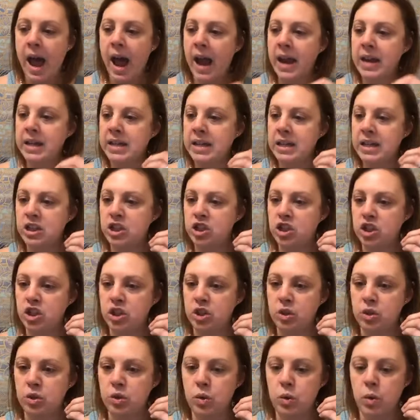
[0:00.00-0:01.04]
I need
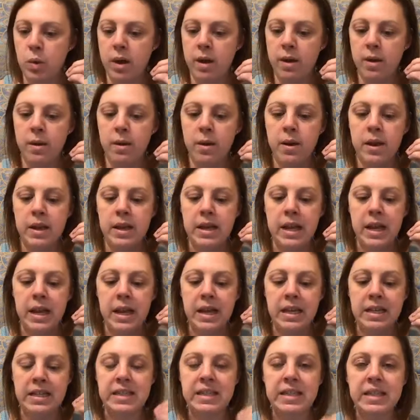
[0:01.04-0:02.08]
to
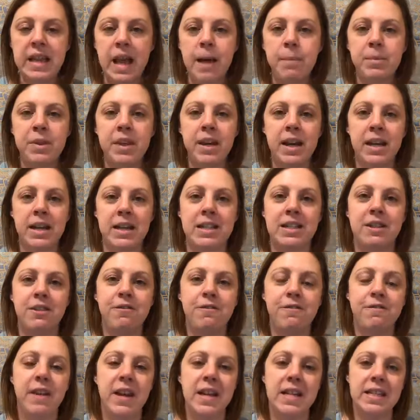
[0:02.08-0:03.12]
accept that I need to
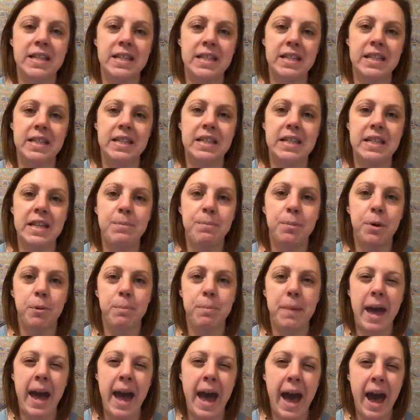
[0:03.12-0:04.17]
face this deeper
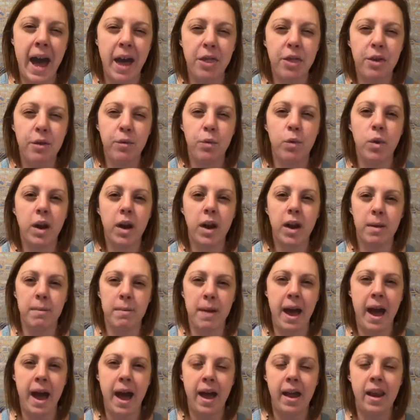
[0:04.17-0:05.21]
path of where I'm
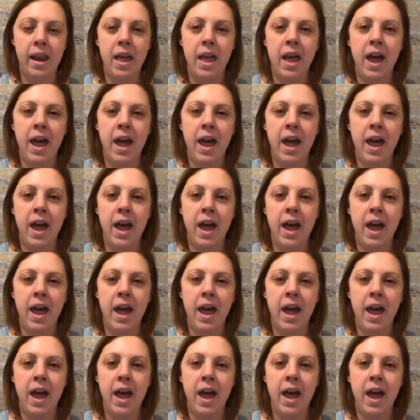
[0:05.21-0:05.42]
at.